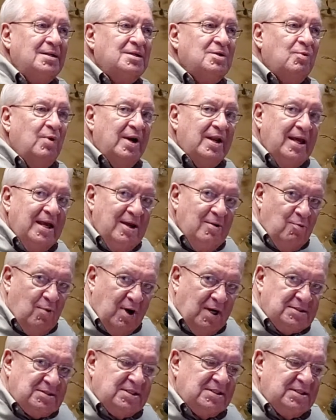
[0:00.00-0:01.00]
to what he
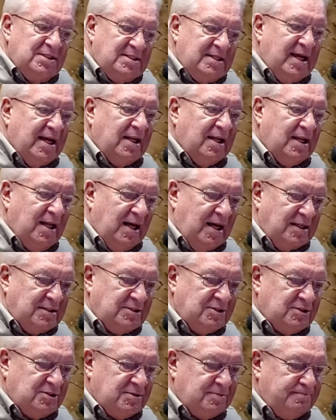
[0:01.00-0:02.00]
wants to tell
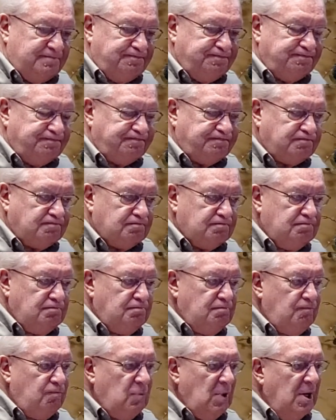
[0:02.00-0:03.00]
us.
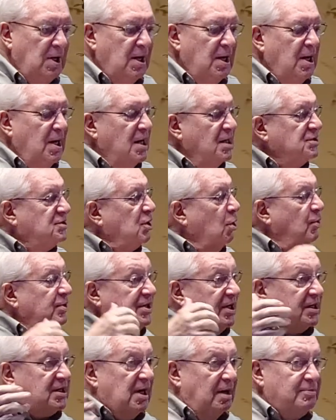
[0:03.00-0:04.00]
So when
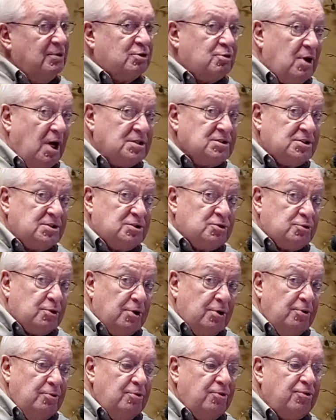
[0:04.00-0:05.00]
you come across the
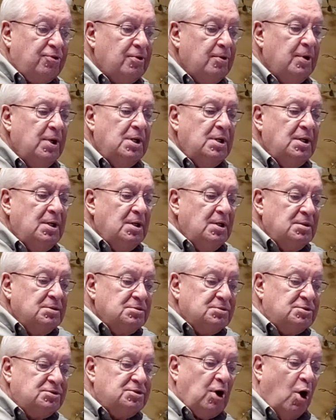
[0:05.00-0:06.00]
truth,
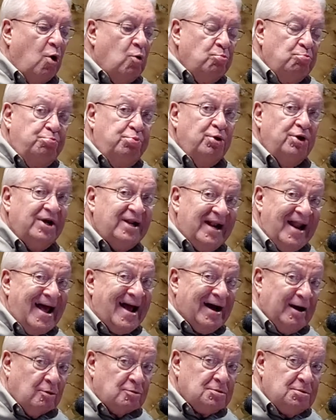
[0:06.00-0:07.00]
don't put it
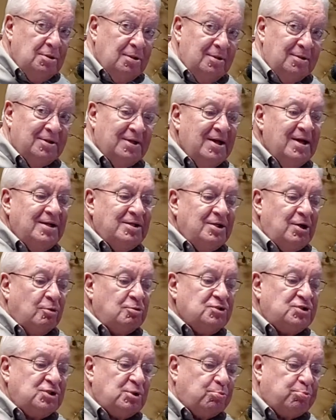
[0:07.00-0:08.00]
out.
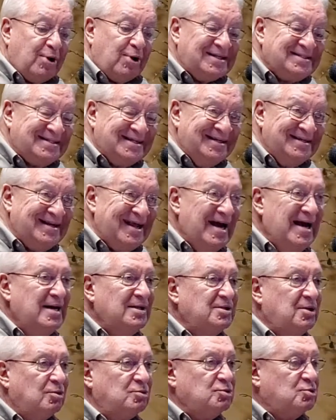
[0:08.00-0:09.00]
Don't suppress it.
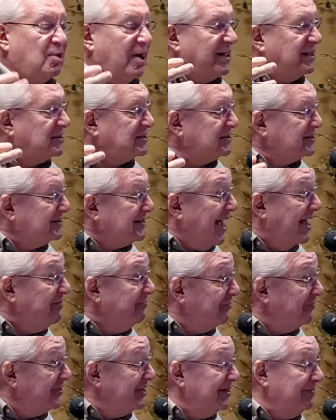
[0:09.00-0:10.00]
Don't try to
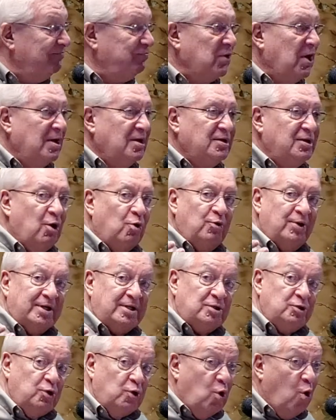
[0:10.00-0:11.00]
stifle it. Don't
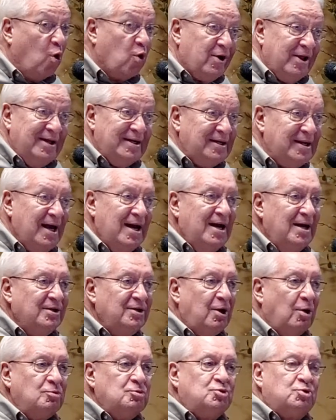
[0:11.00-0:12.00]
ignore it.
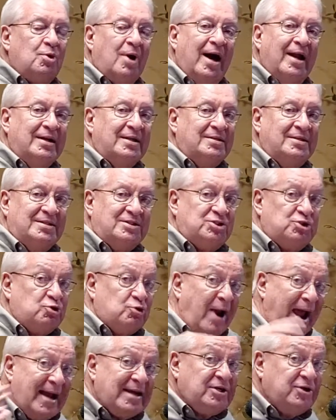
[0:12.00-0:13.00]
Don't try to
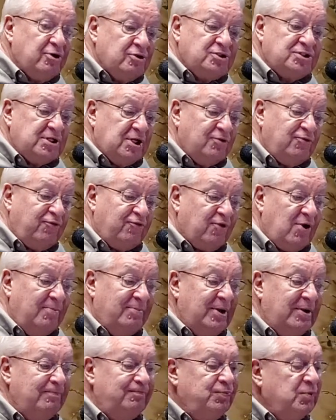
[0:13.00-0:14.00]
distract yourself
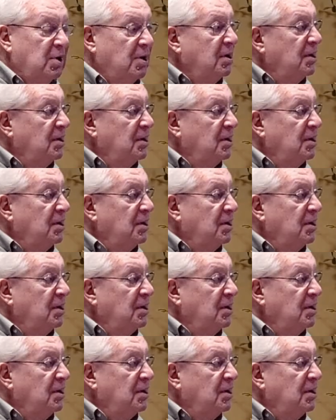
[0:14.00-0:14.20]
from it.